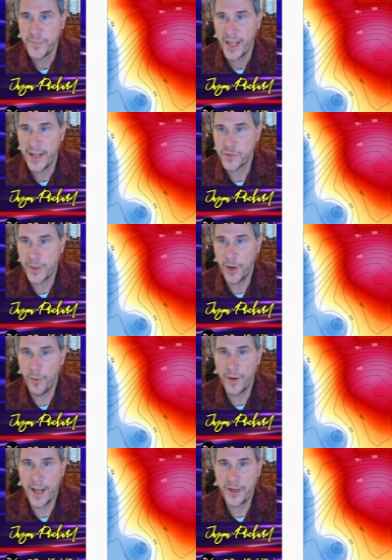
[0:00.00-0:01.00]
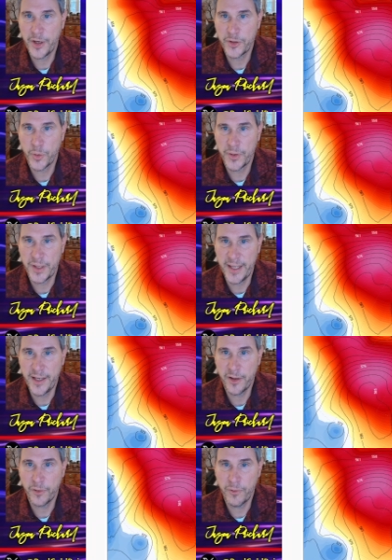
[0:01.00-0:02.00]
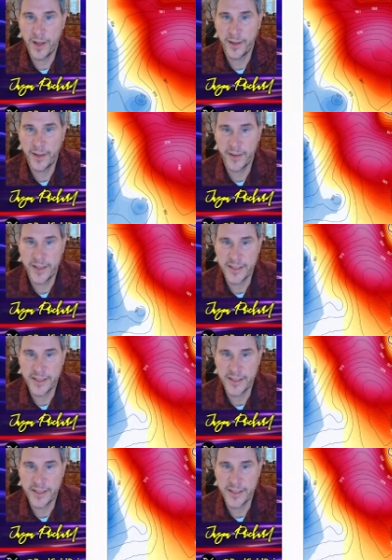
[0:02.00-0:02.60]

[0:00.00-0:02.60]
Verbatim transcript: And as we go on out here toward the end of the run, look at this,